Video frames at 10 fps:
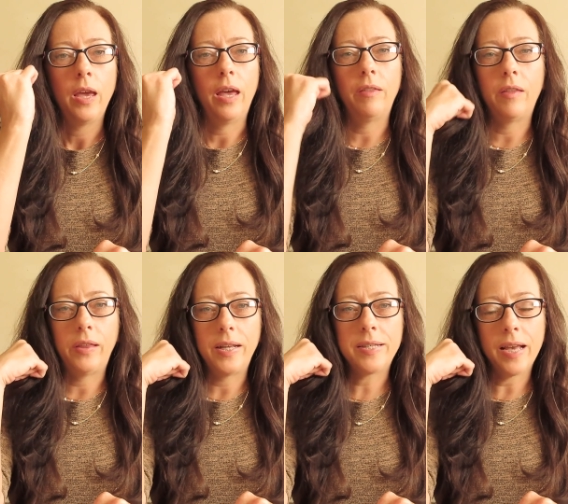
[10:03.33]
And then
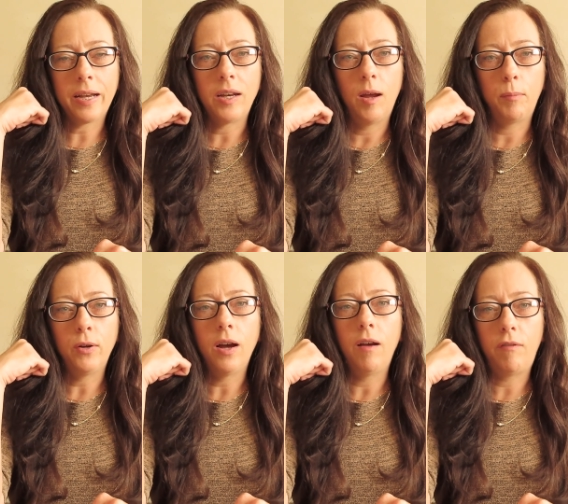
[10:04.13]
the second
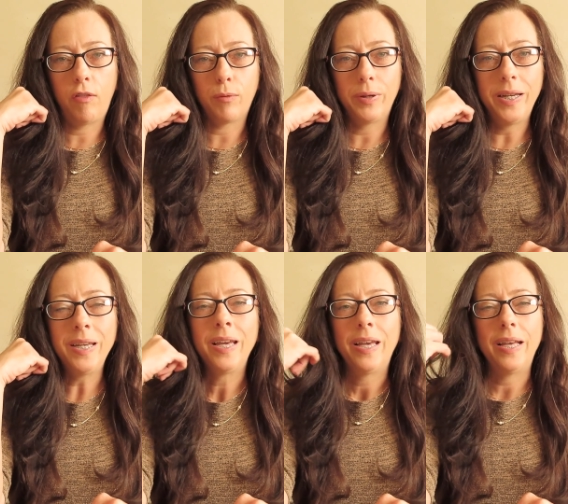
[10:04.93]
number of the
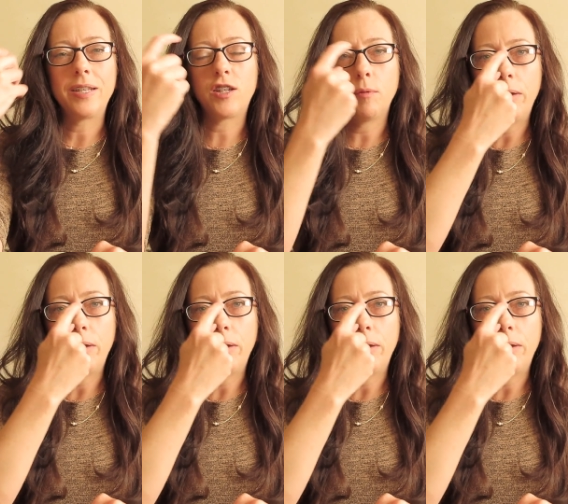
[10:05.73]
3 is to